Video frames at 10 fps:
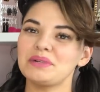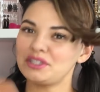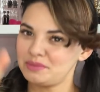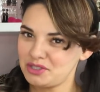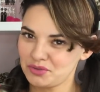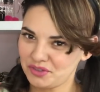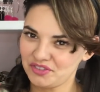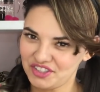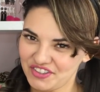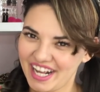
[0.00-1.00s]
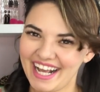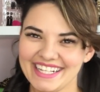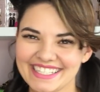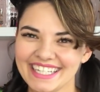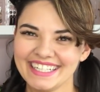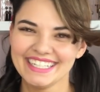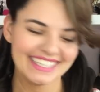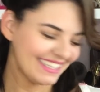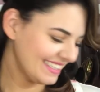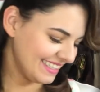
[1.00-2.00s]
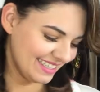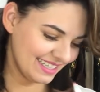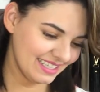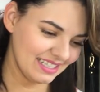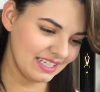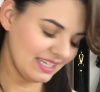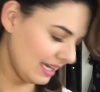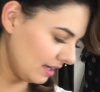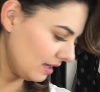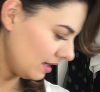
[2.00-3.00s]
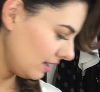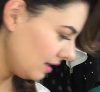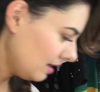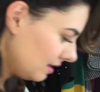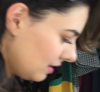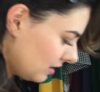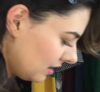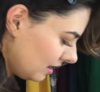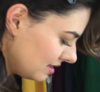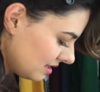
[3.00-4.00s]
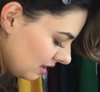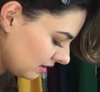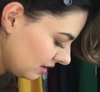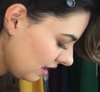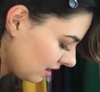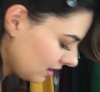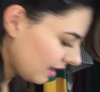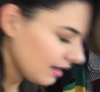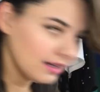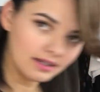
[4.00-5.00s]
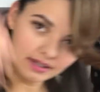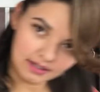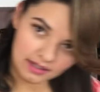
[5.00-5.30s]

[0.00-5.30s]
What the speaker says: but it'll be short for you guys. Okay, I'm gonna let down another layer.